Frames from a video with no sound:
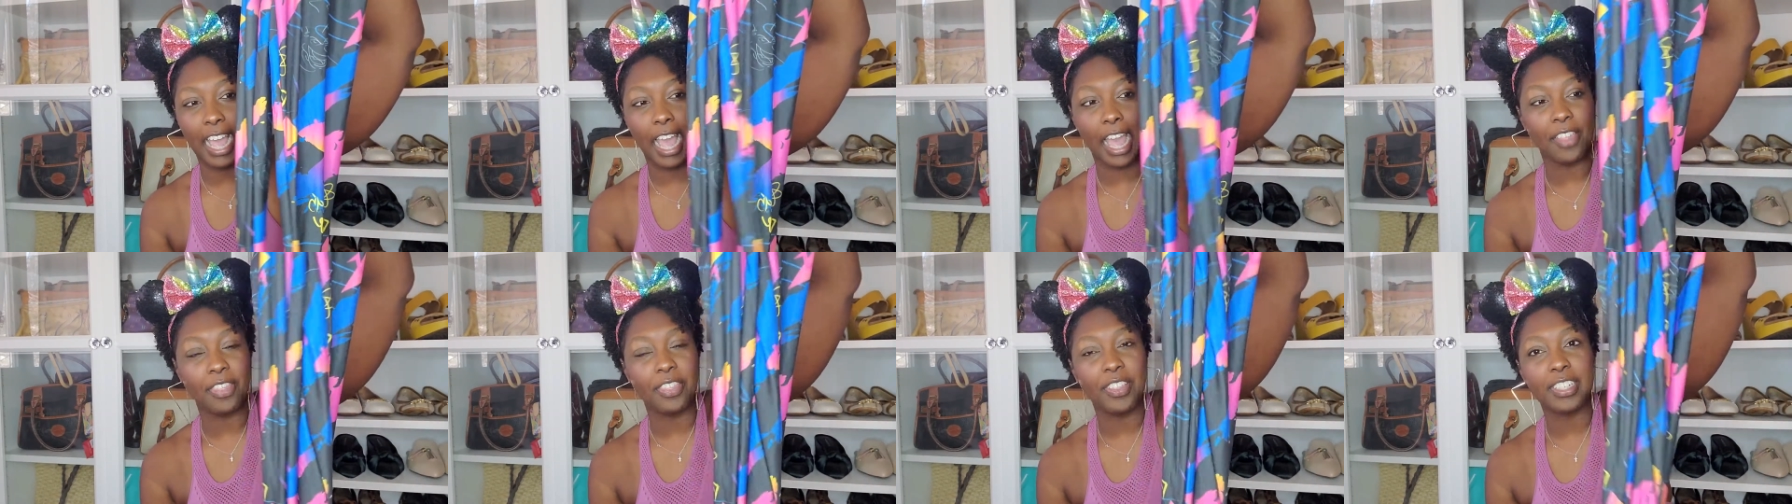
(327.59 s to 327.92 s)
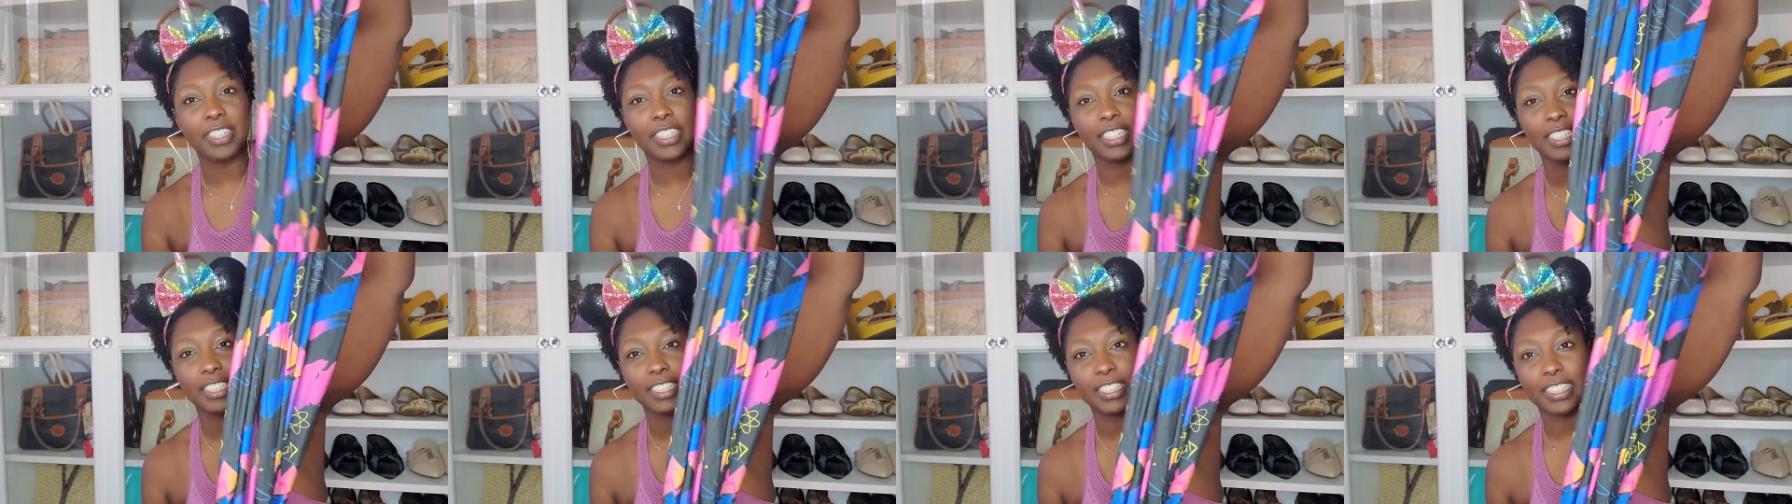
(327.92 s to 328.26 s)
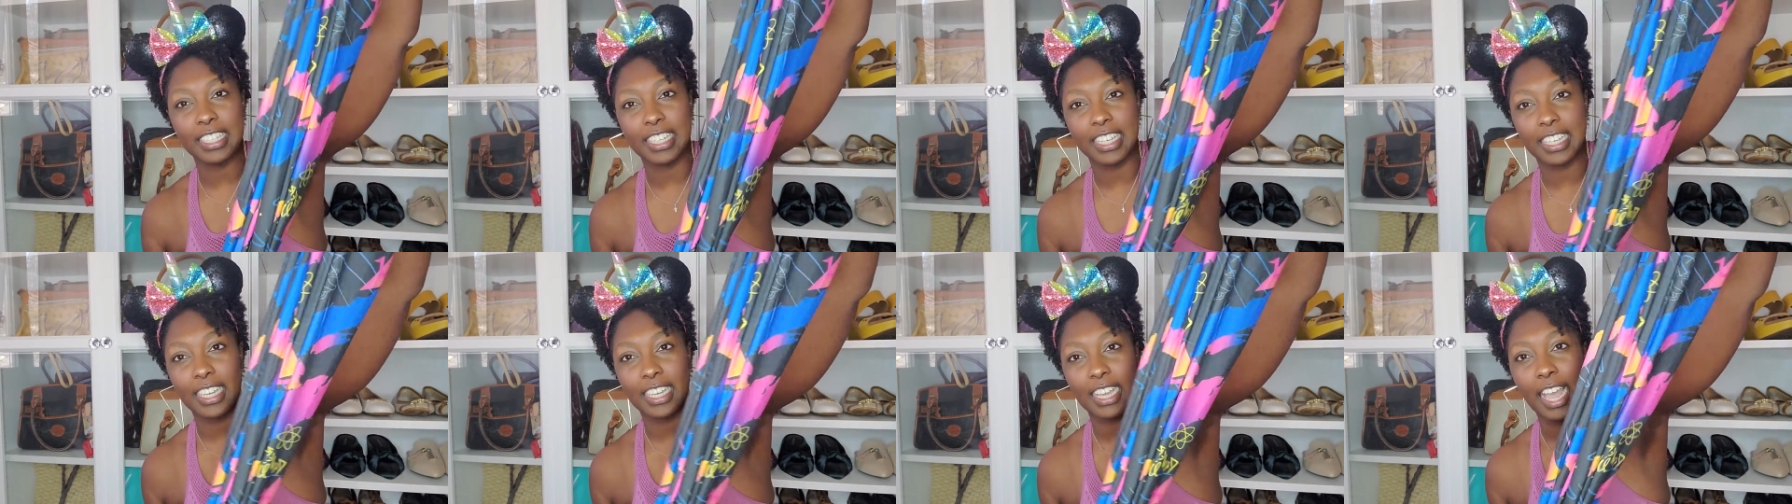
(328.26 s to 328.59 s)
at the
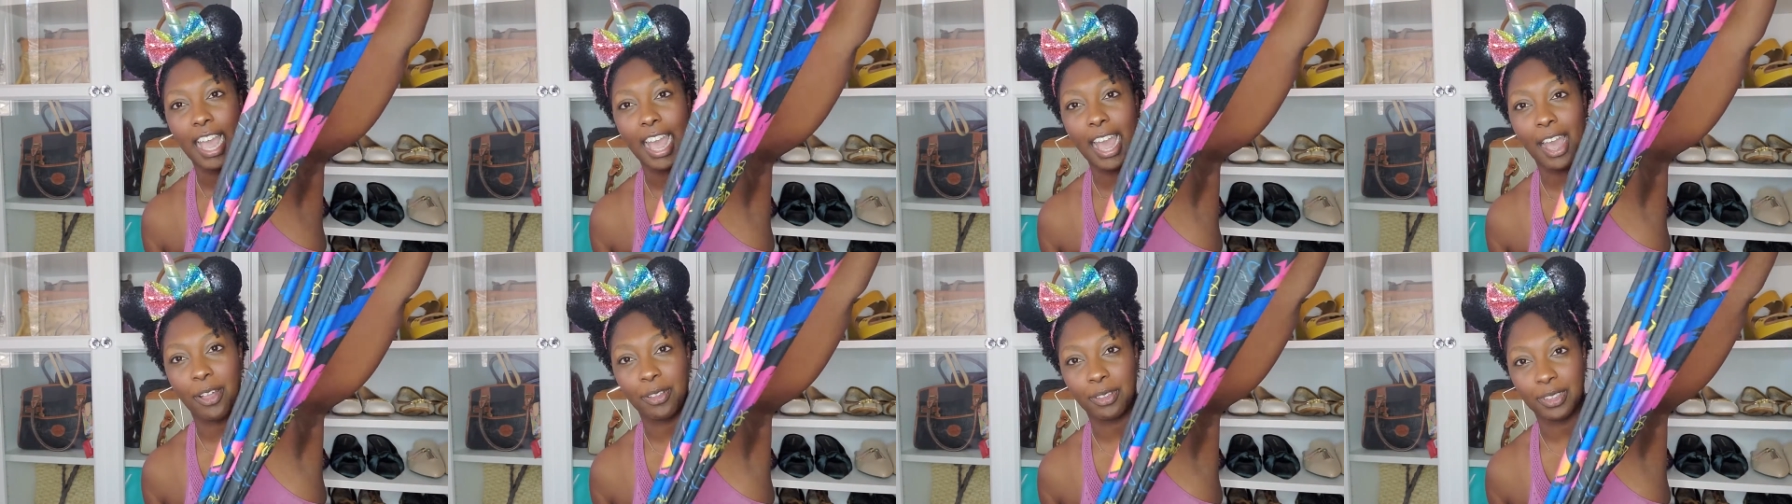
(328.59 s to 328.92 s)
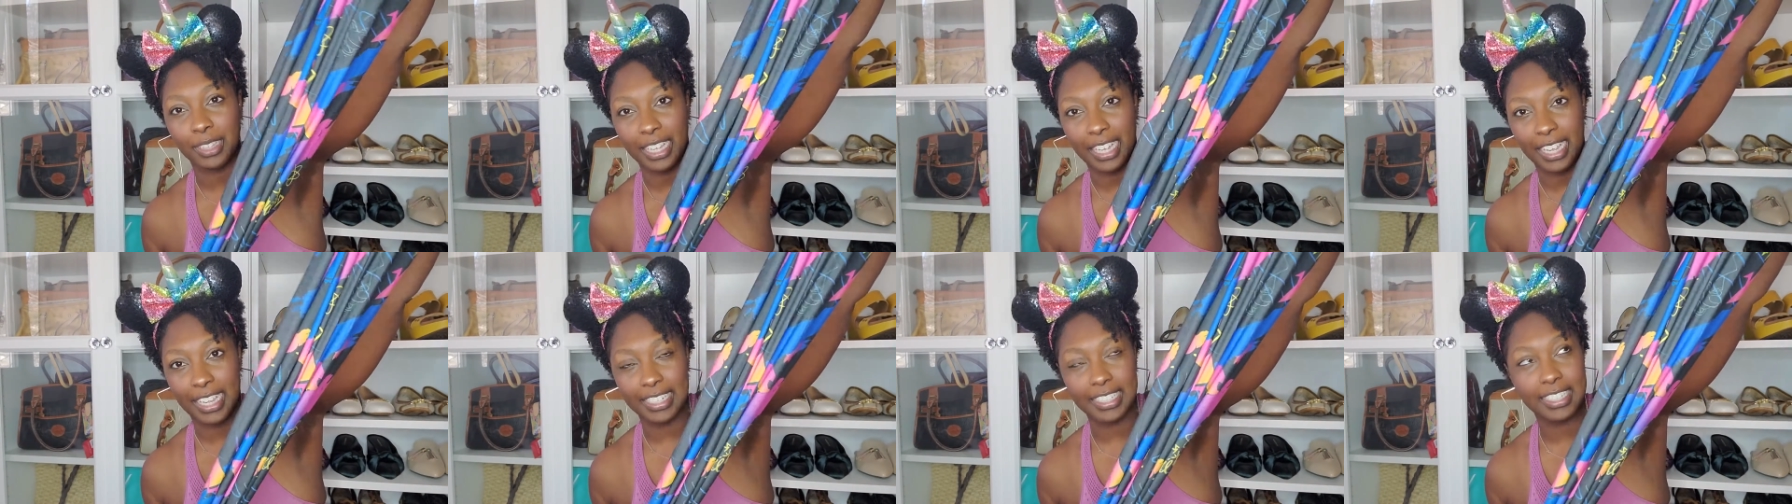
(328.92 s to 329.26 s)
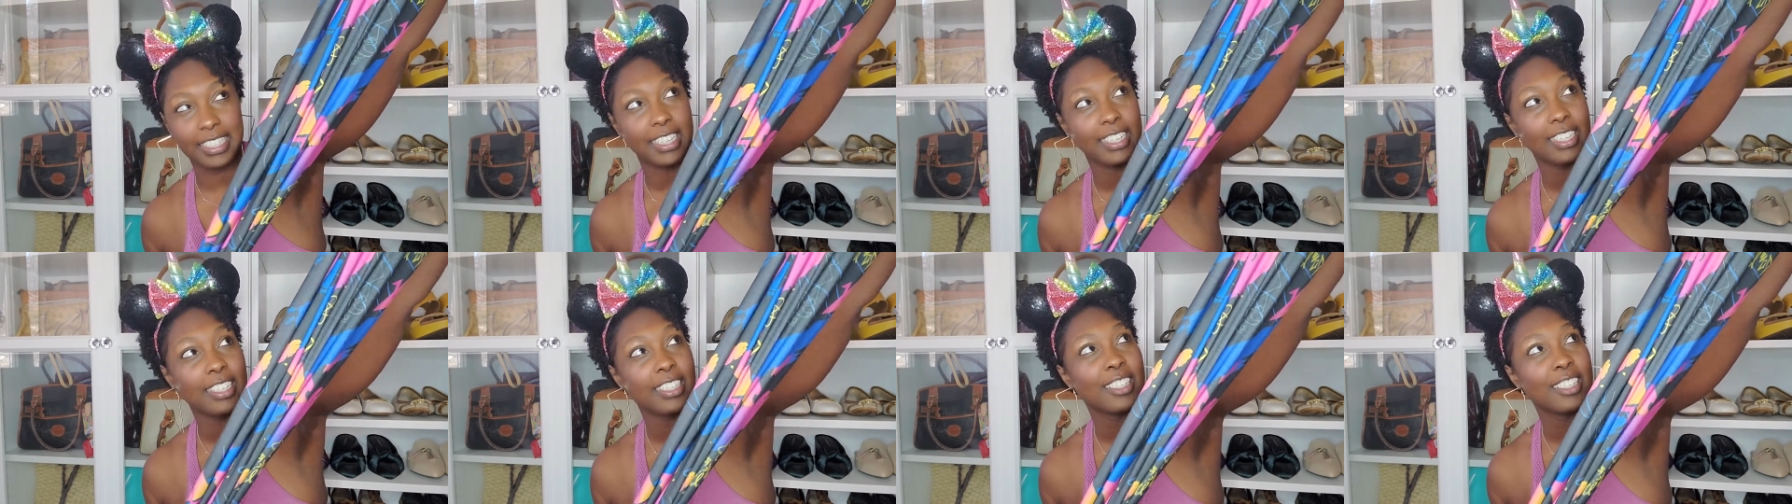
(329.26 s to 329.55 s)
Disney outlet.